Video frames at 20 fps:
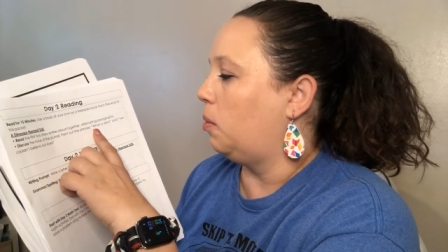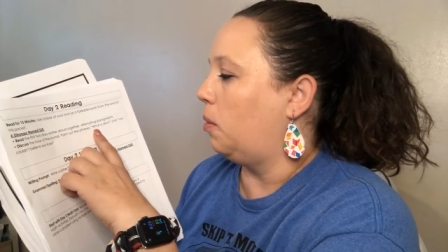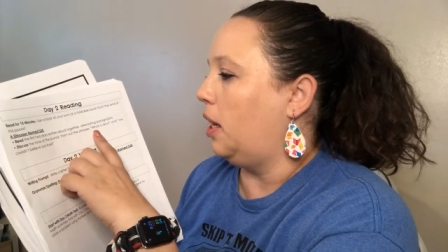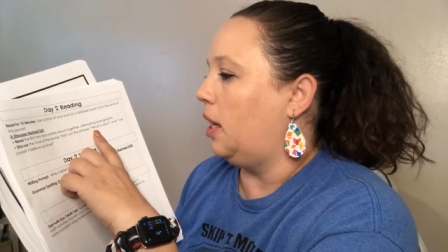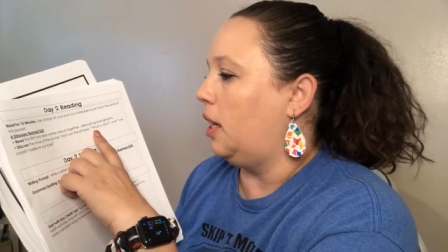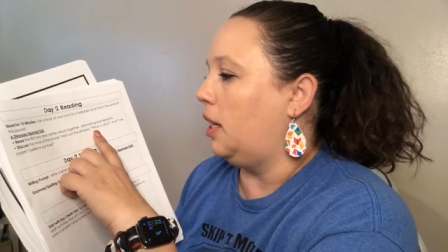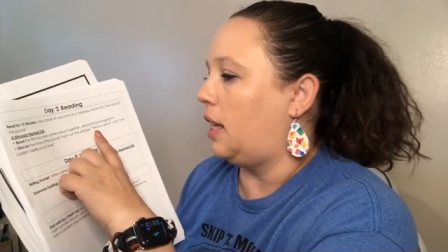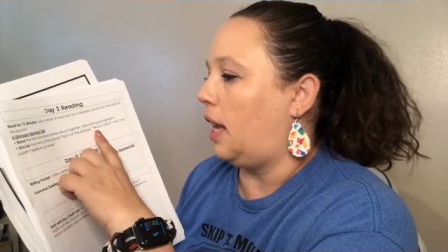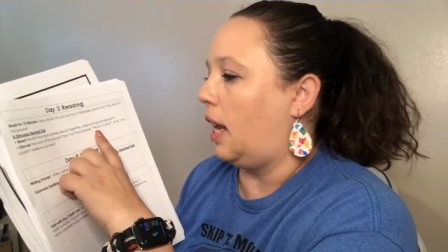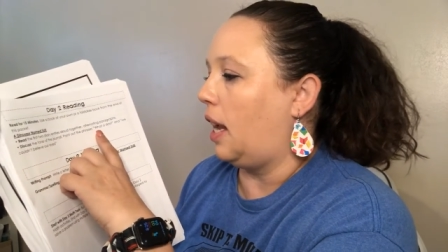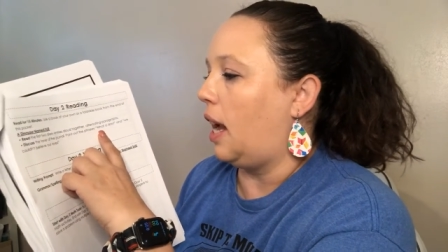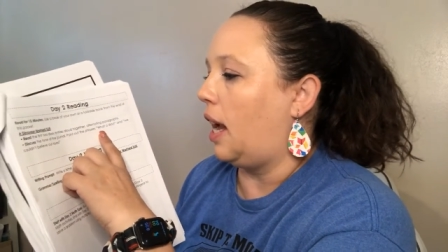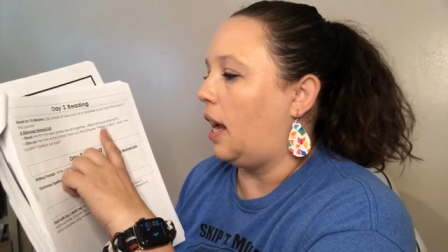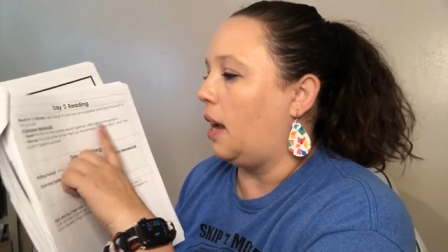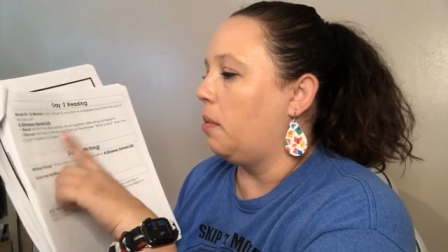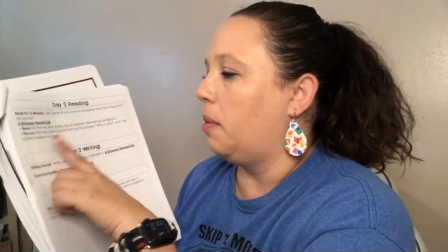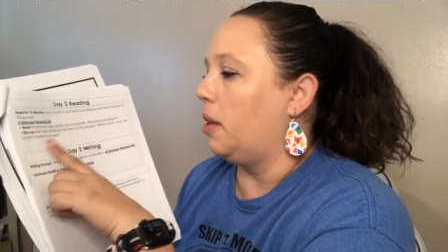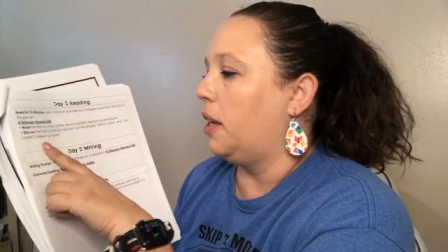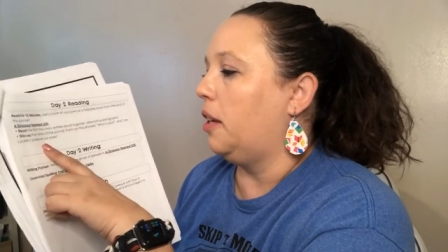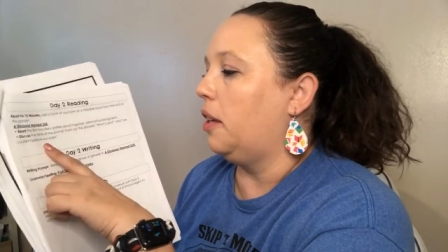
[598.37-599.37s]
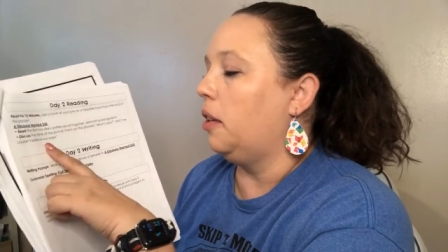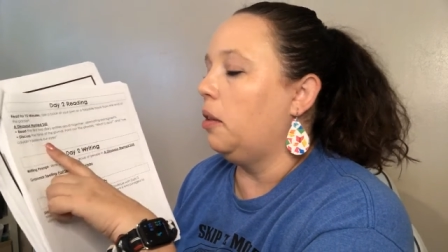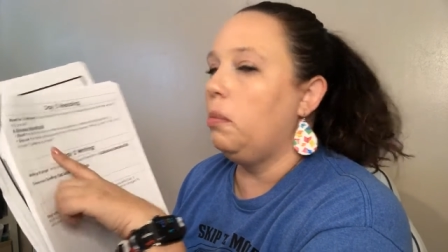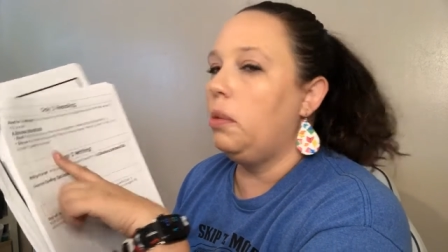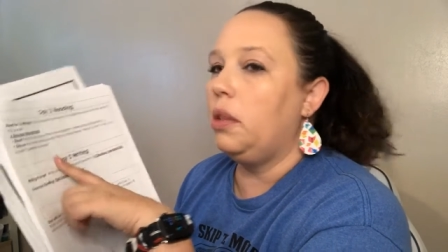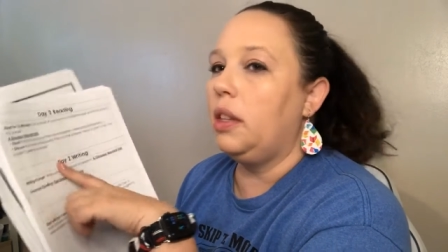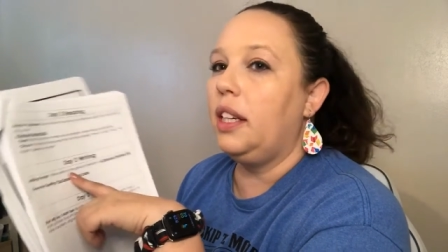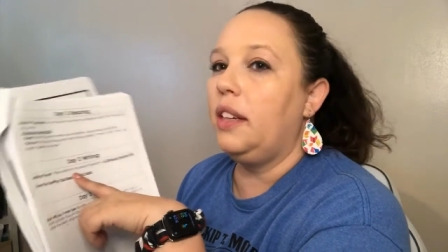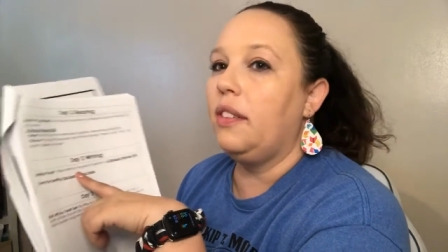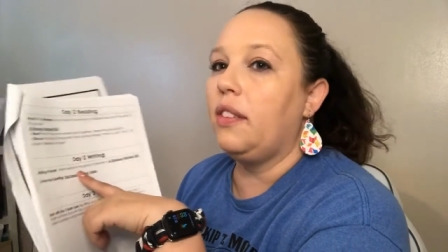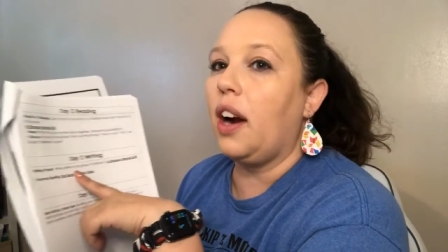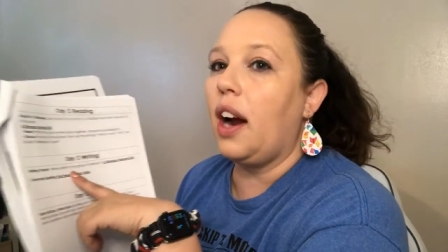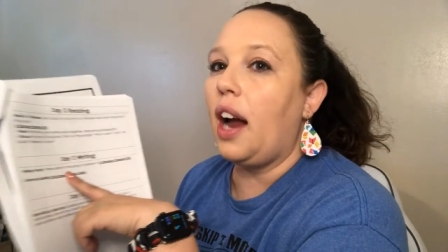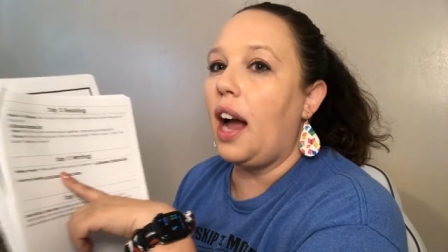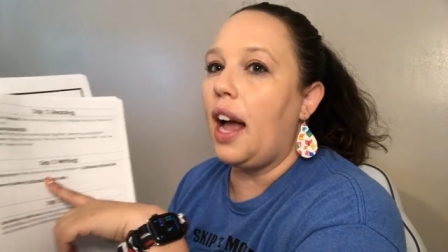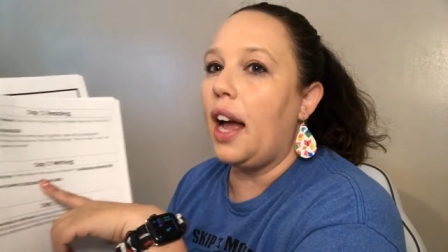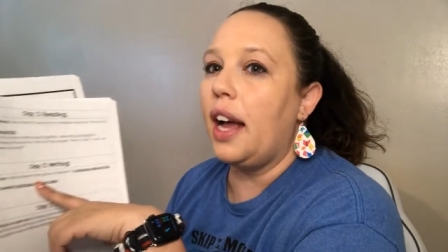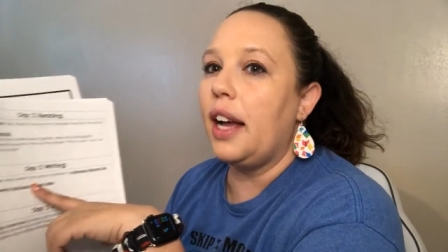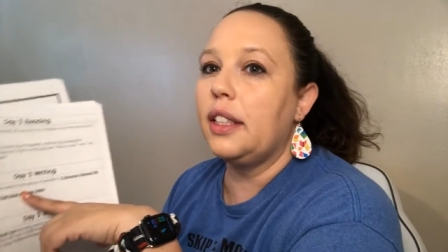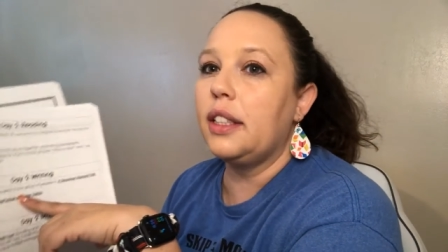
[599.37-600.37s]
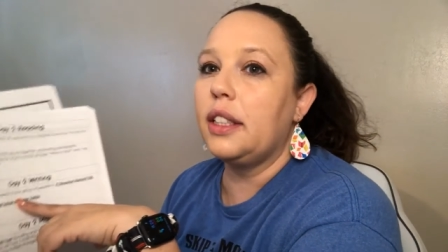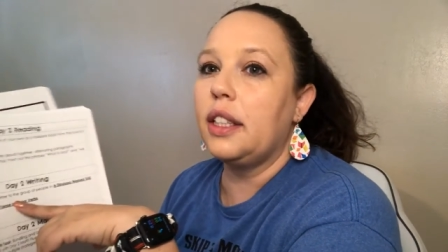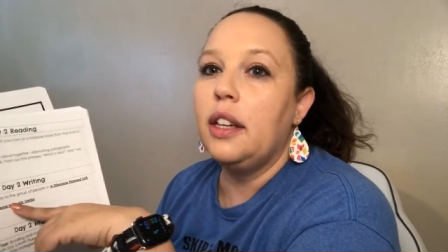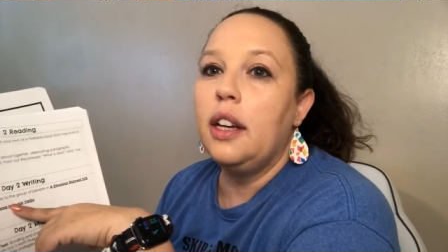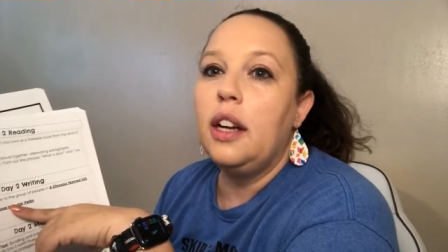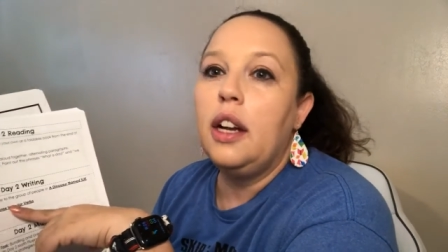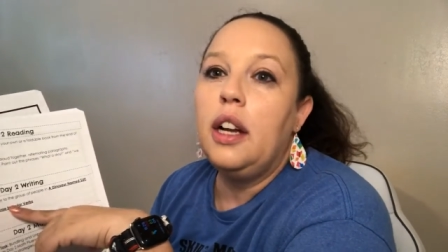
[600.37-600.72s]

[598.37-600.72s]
what a day, and we couldn't believe our eyes.